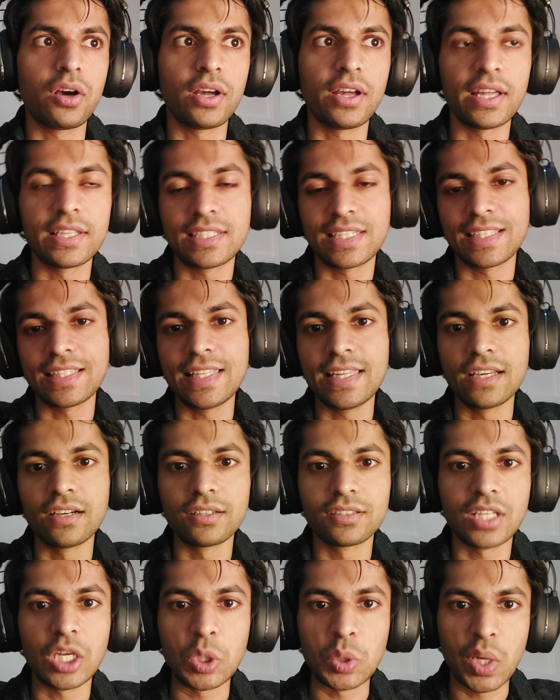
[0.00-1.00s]
hitting the
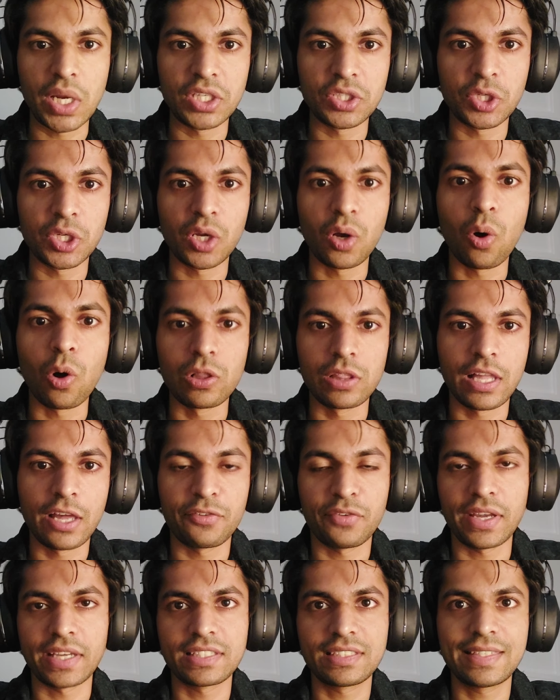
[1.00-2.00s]
Earth and rendering all
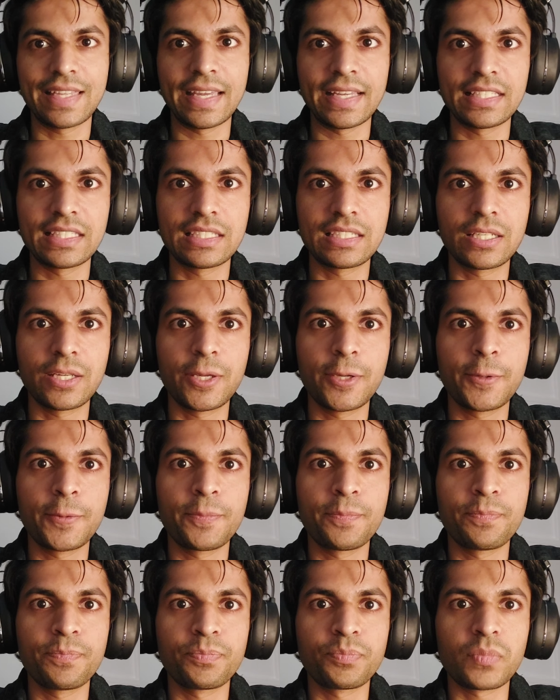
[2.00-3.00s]
life extinct,
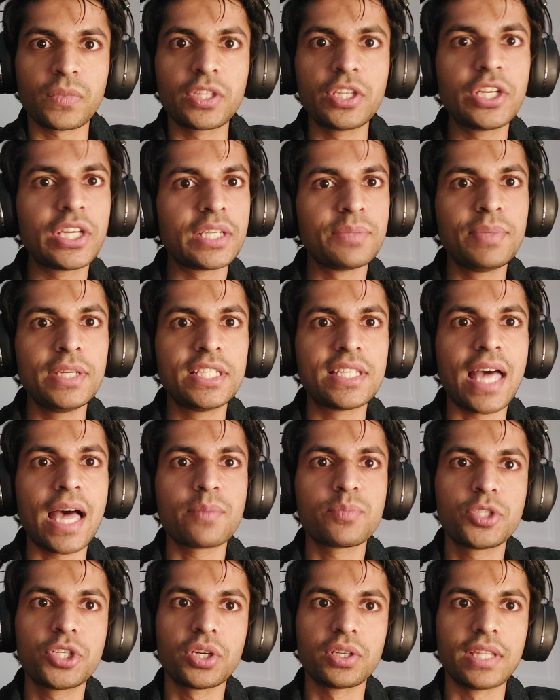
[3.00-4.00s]
you can be
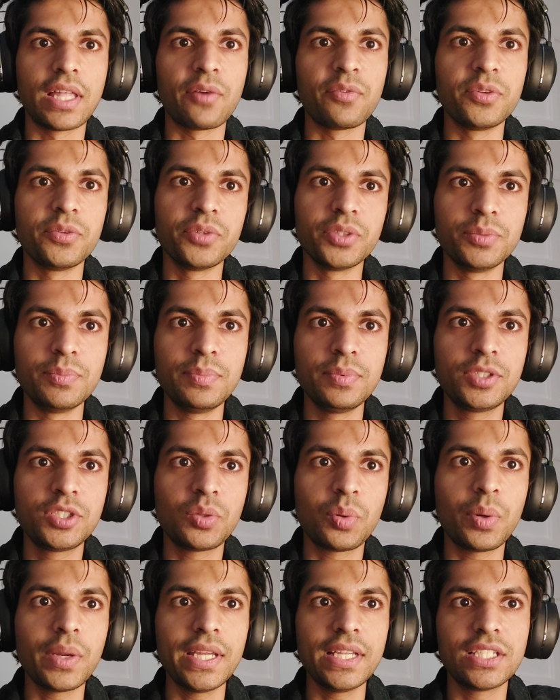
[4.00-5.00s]
damn sure that we would
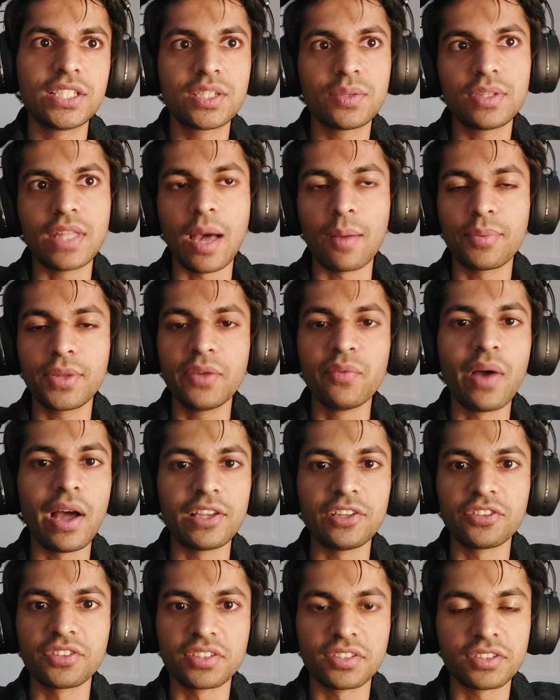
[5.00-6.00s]
treat that
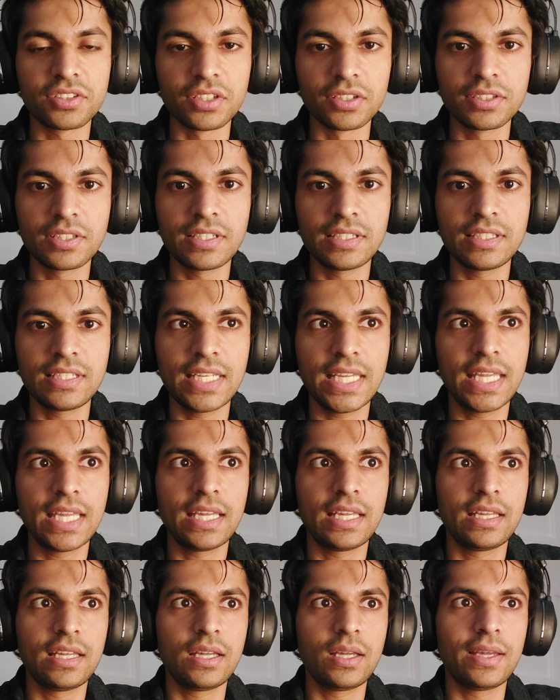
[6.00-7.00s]
p-value as a certainty.
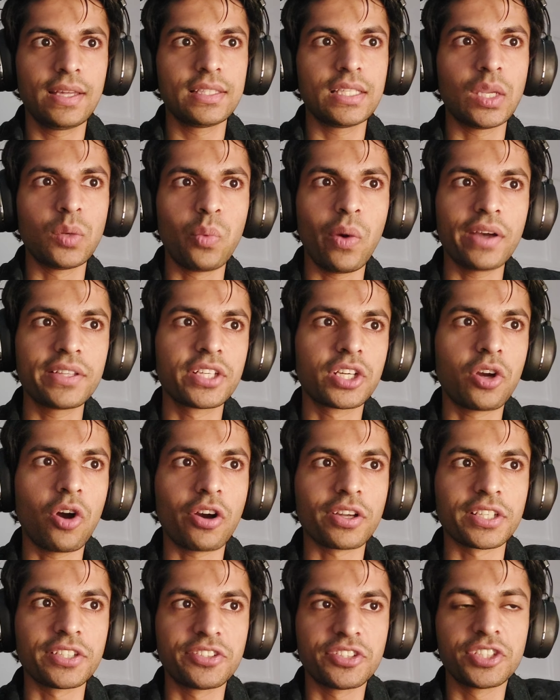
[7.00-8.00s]
Then why the
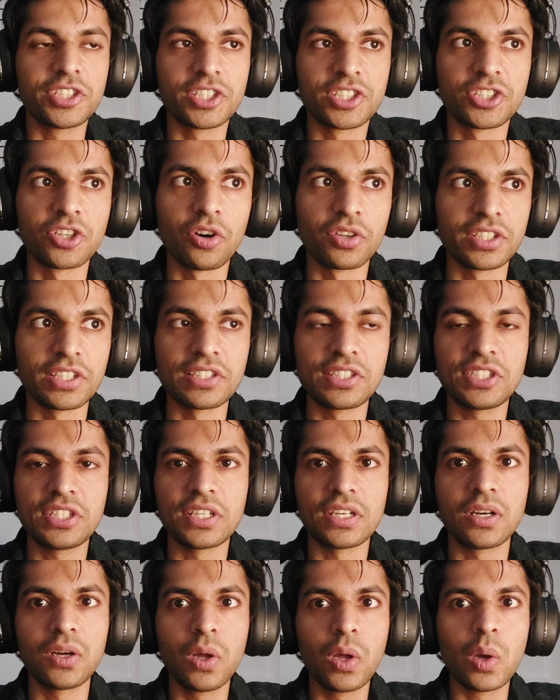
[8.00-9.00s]
cognitive dissonance
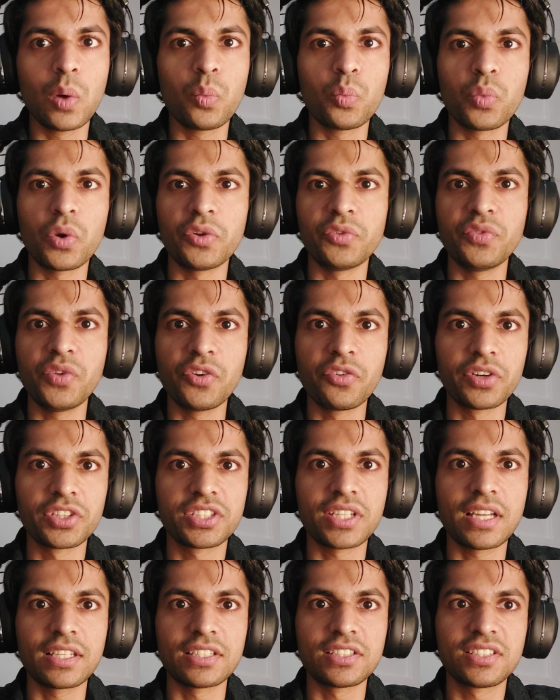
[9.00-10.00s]
here when we've
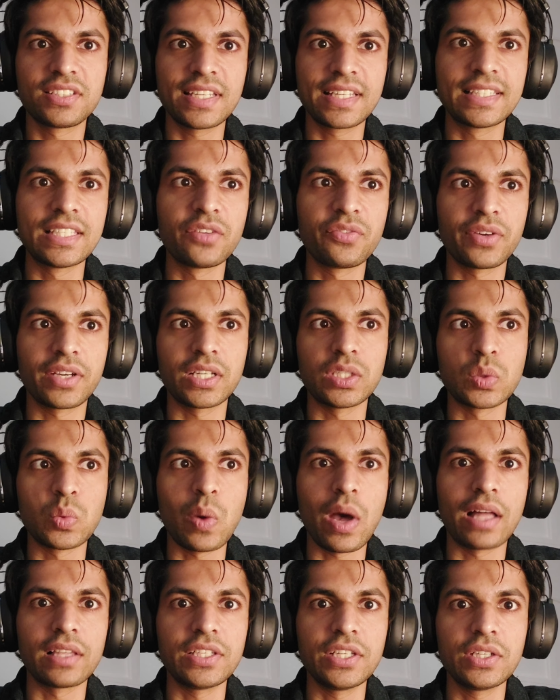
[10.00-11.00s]
assigned a significant
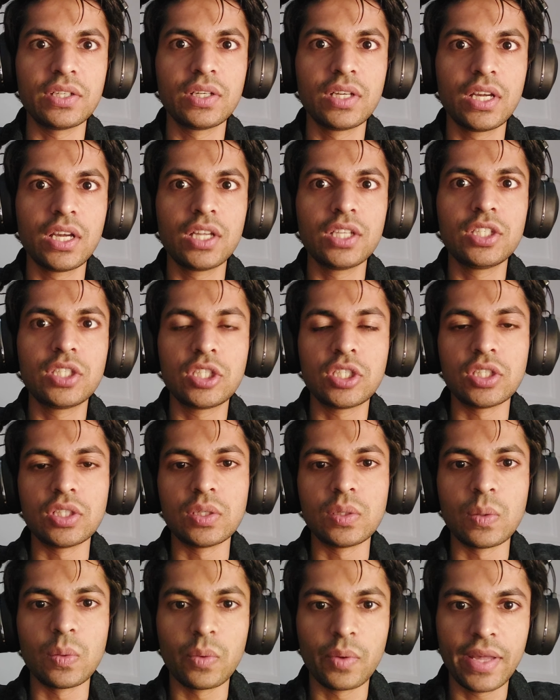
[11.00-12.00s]
value
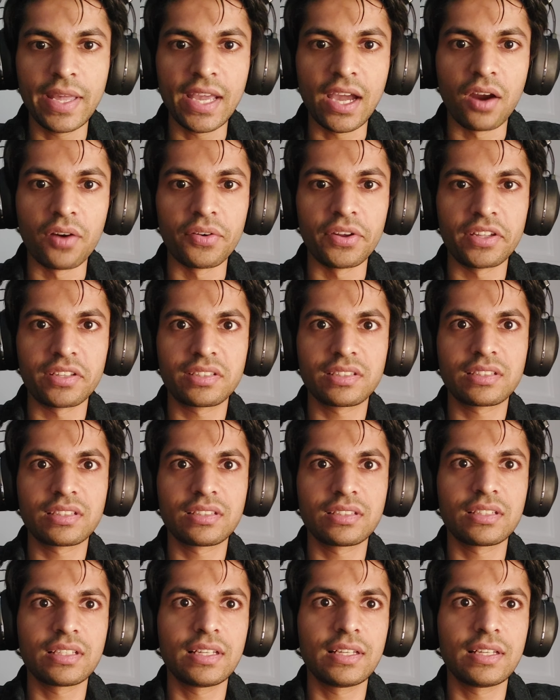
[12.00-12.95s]
to AI risks?